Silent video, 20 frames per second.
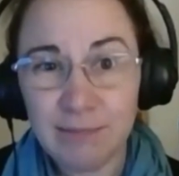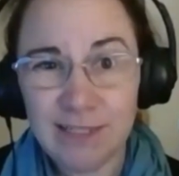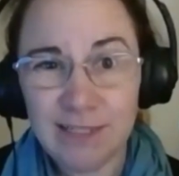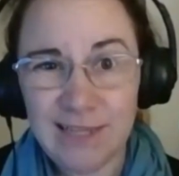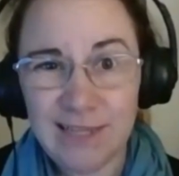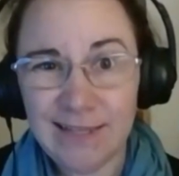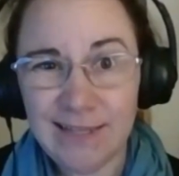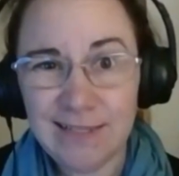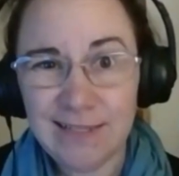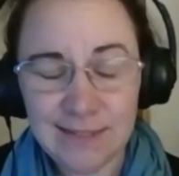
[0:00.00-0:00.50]

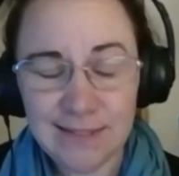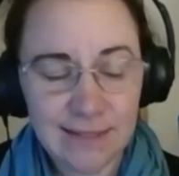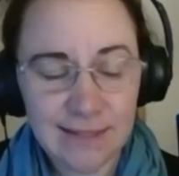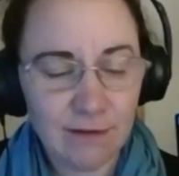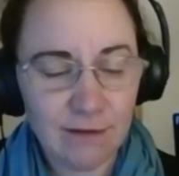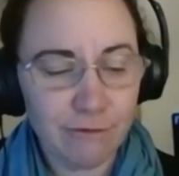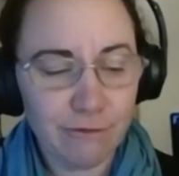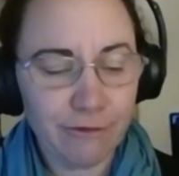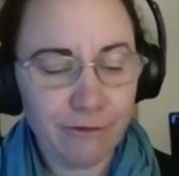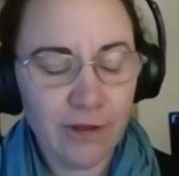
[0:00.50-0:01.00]
And
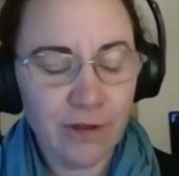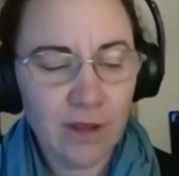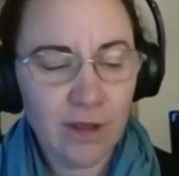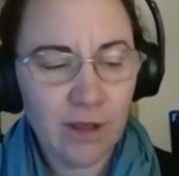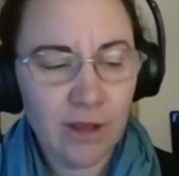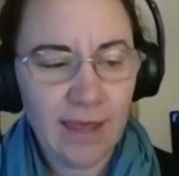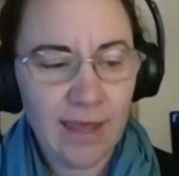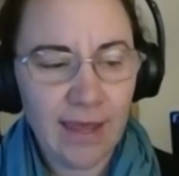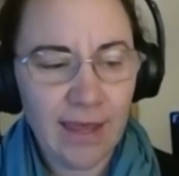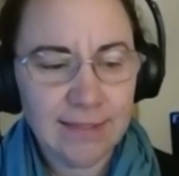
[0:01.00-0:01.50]

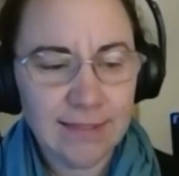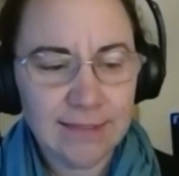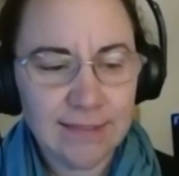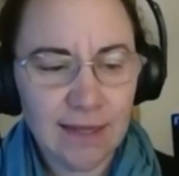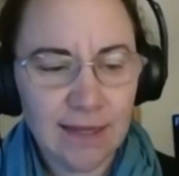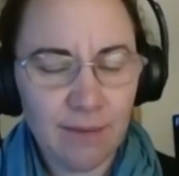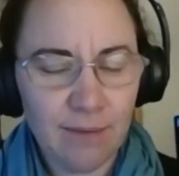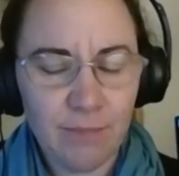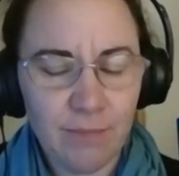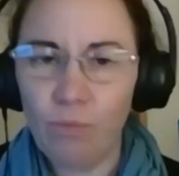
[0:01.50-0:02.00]
when
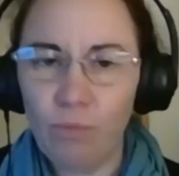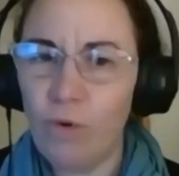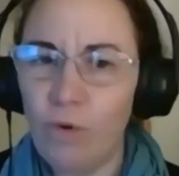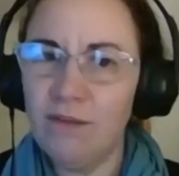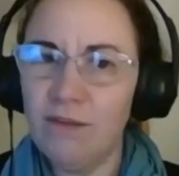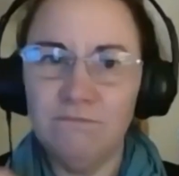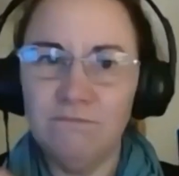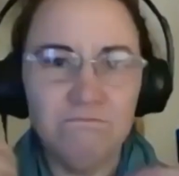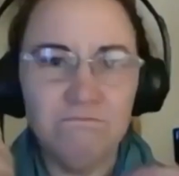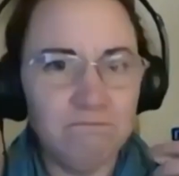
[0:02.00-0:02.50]
issues
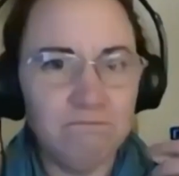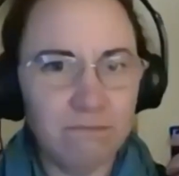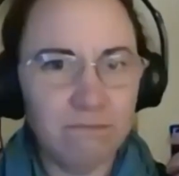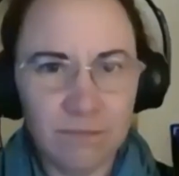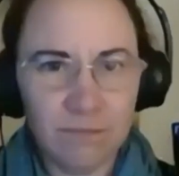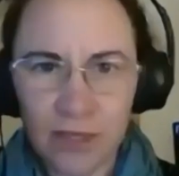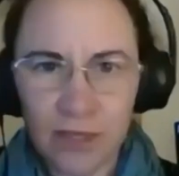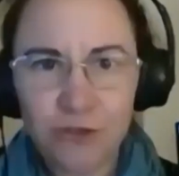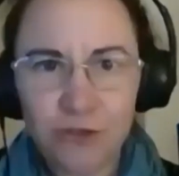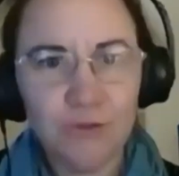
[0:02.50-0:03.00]
emerge or
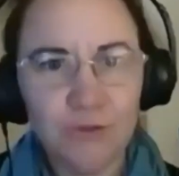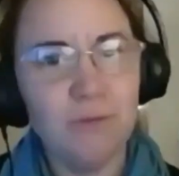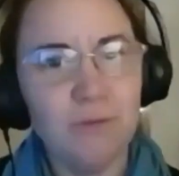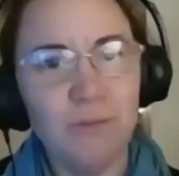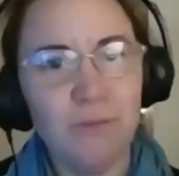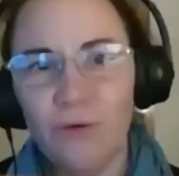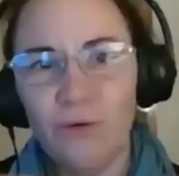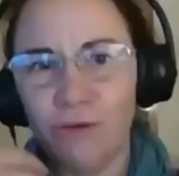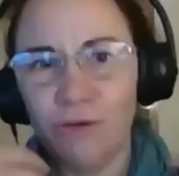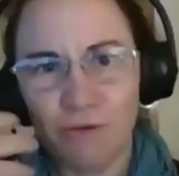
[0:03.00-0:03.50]
interpretations
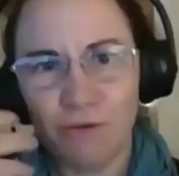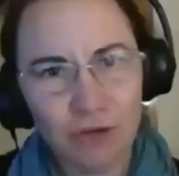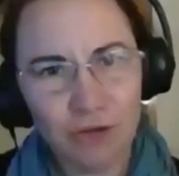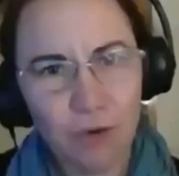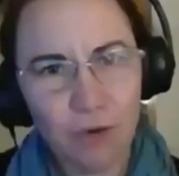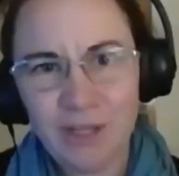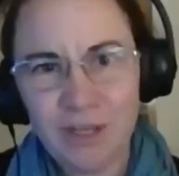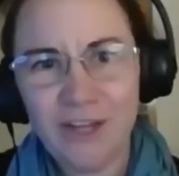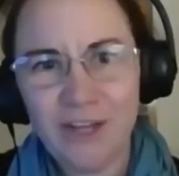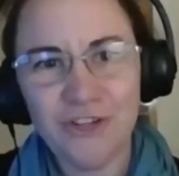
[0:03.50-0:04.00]
change or whatever,
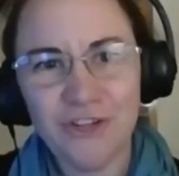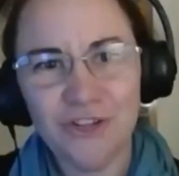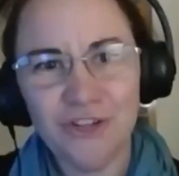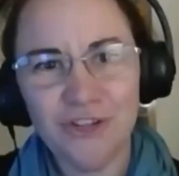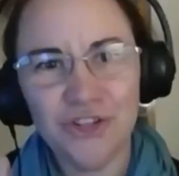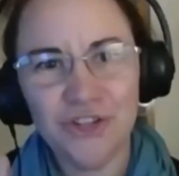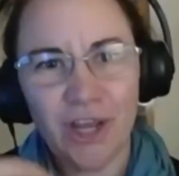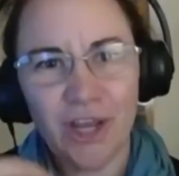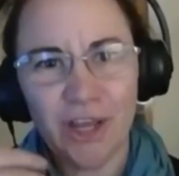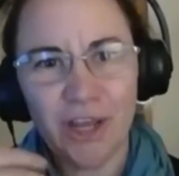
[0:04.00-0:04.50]
you can at
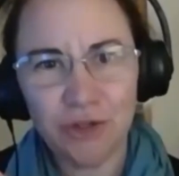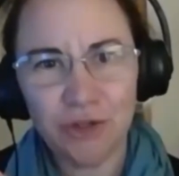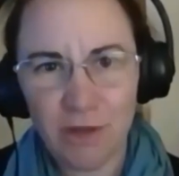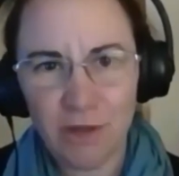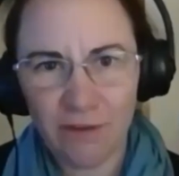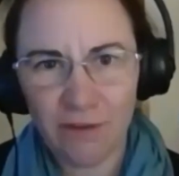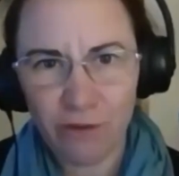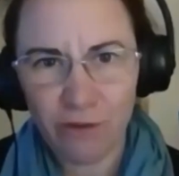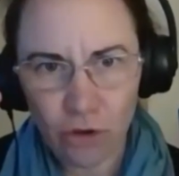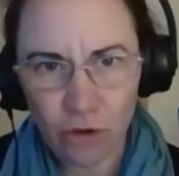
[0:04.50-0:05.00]
least
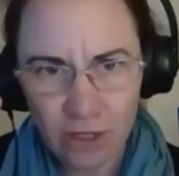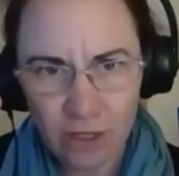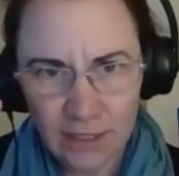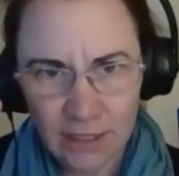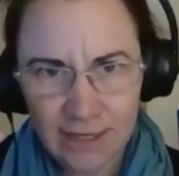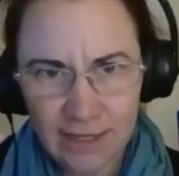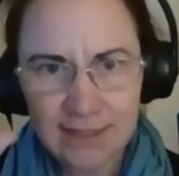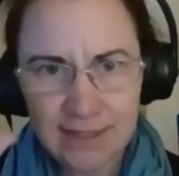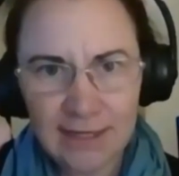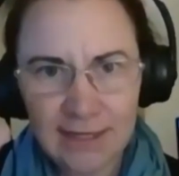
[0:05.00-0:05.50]
update that
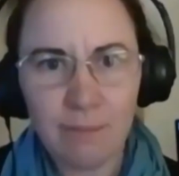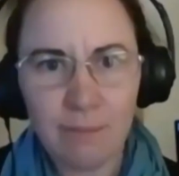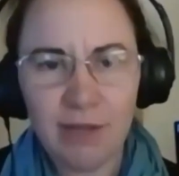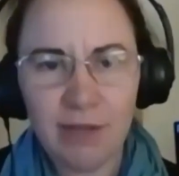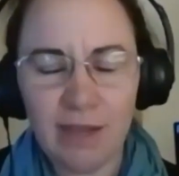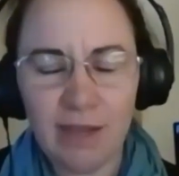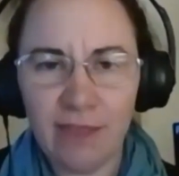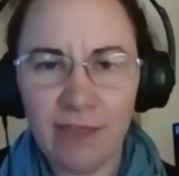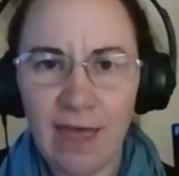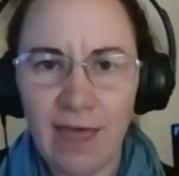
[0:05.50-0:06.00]
and
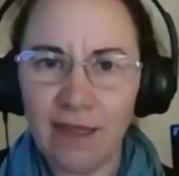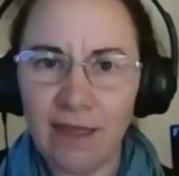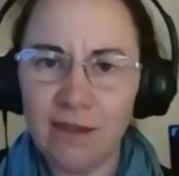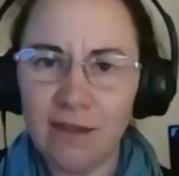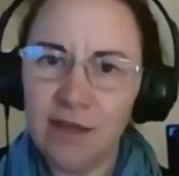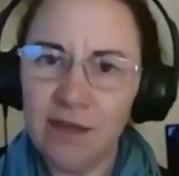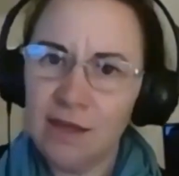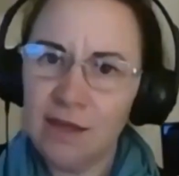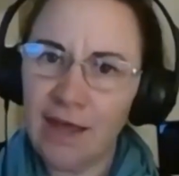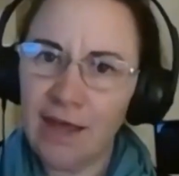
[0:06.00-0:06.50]
have lots
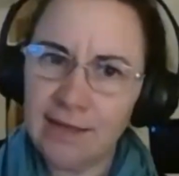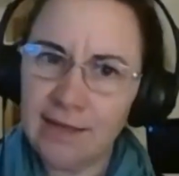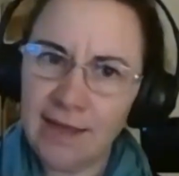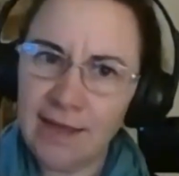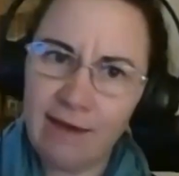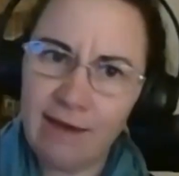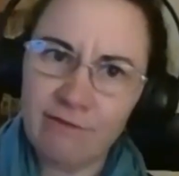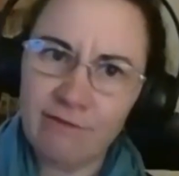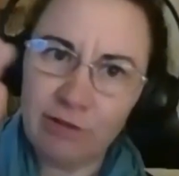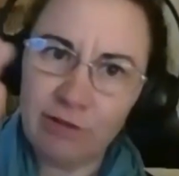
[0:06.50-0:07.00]
of
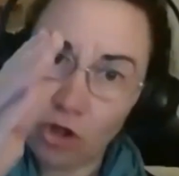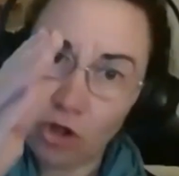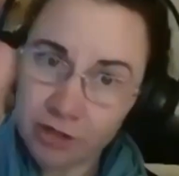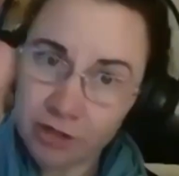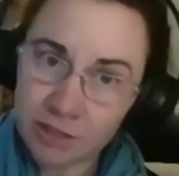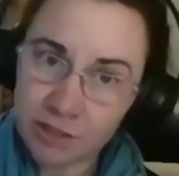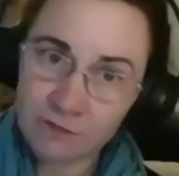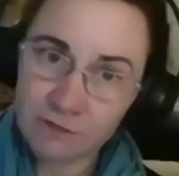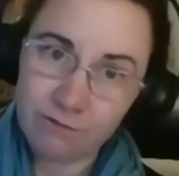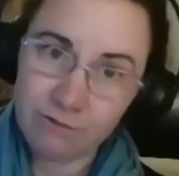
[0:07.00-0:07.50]

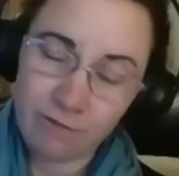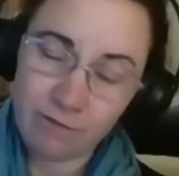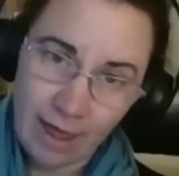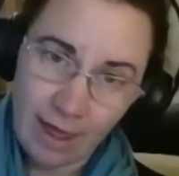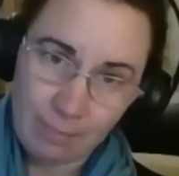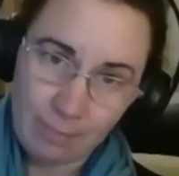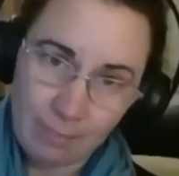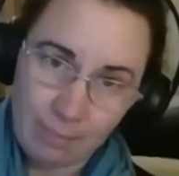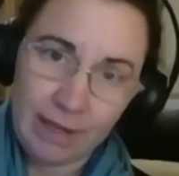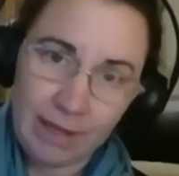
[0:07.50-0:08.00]
applications then
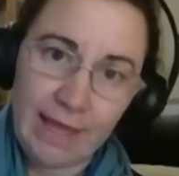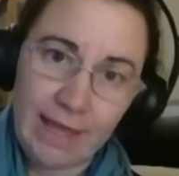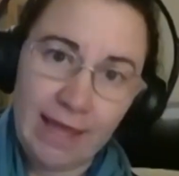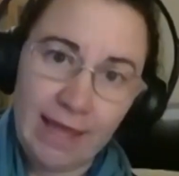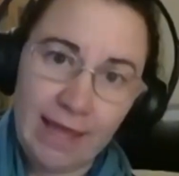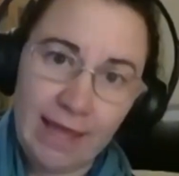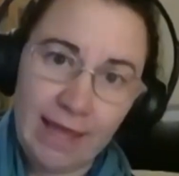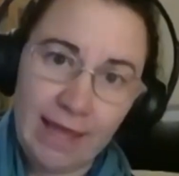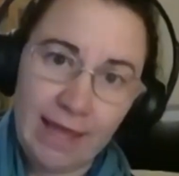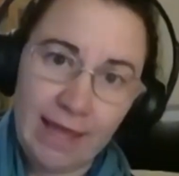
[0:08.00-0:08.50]
draw from the
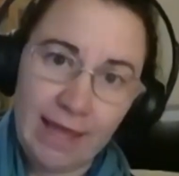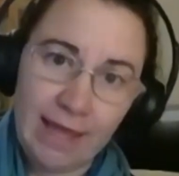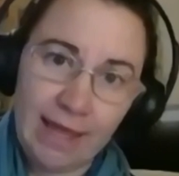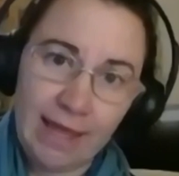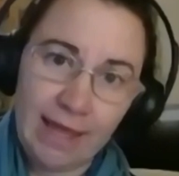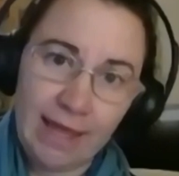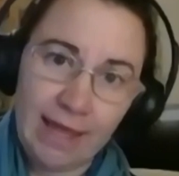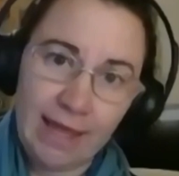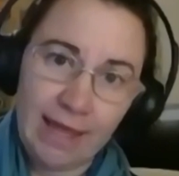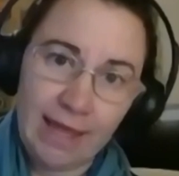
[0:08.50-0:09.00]
same
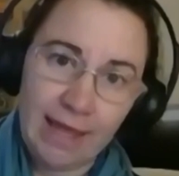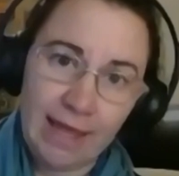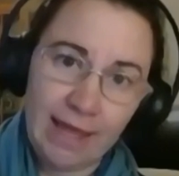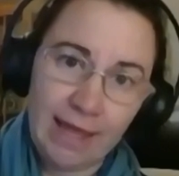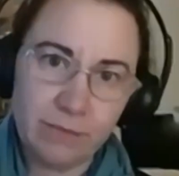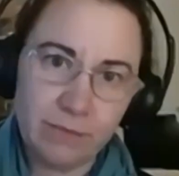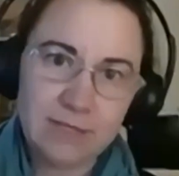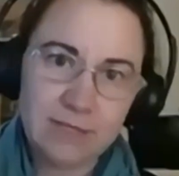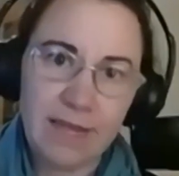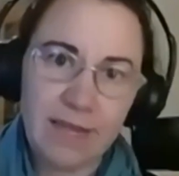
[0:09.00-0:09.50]

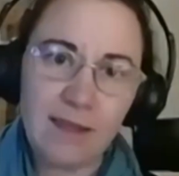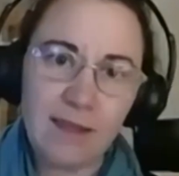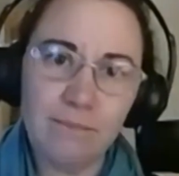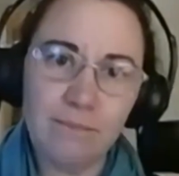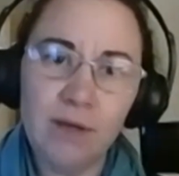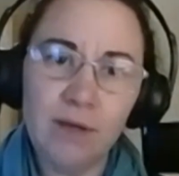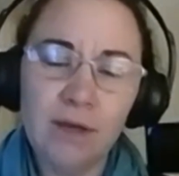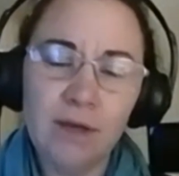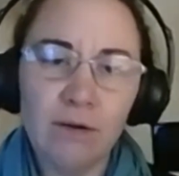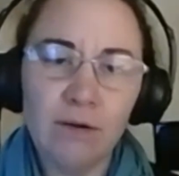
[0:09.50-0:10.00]
reference
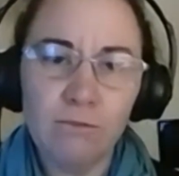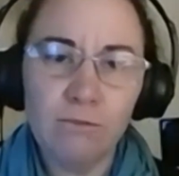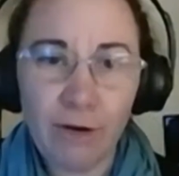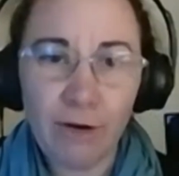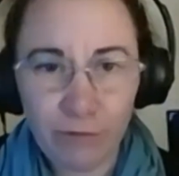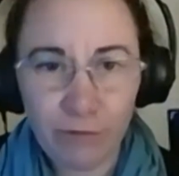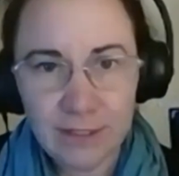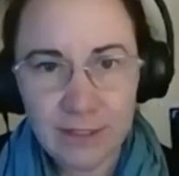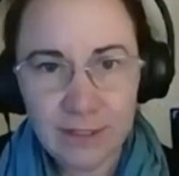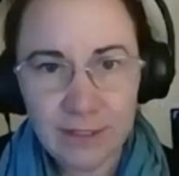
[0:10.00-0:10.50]
implementation, from
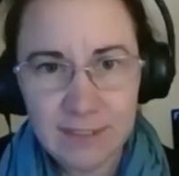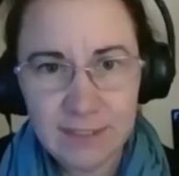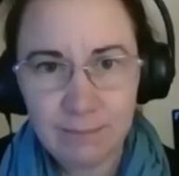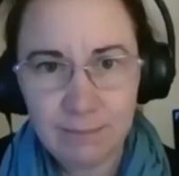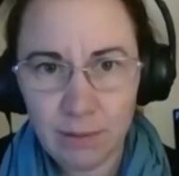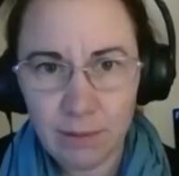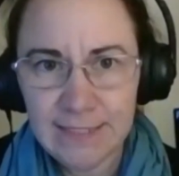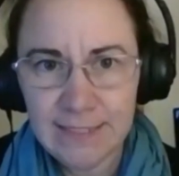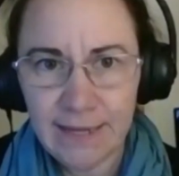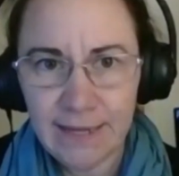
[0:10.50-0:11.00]
the
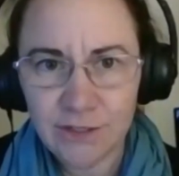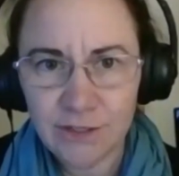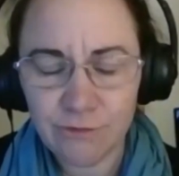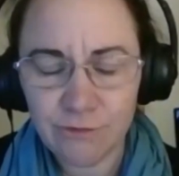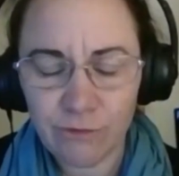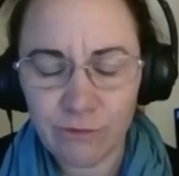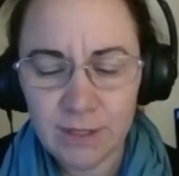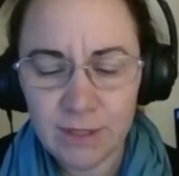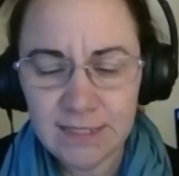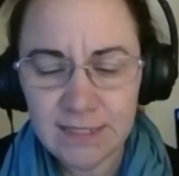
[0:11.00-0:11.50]
same
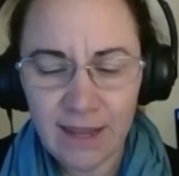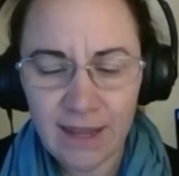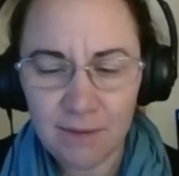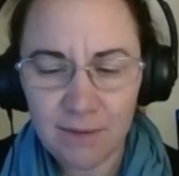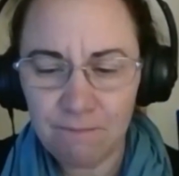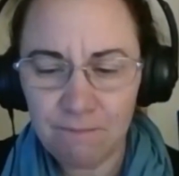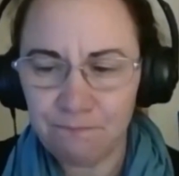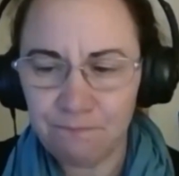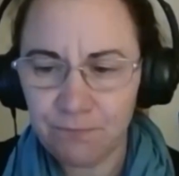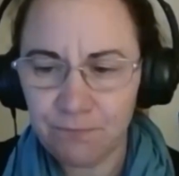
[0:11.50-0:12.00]

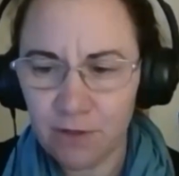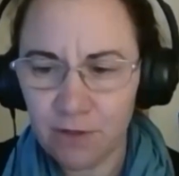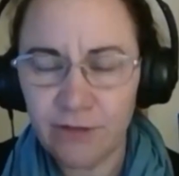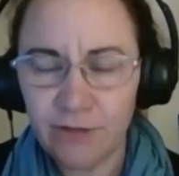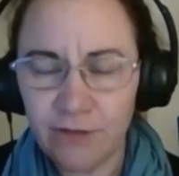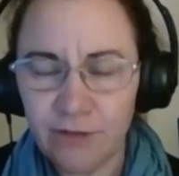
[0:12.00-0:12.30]
interpretation, if you like.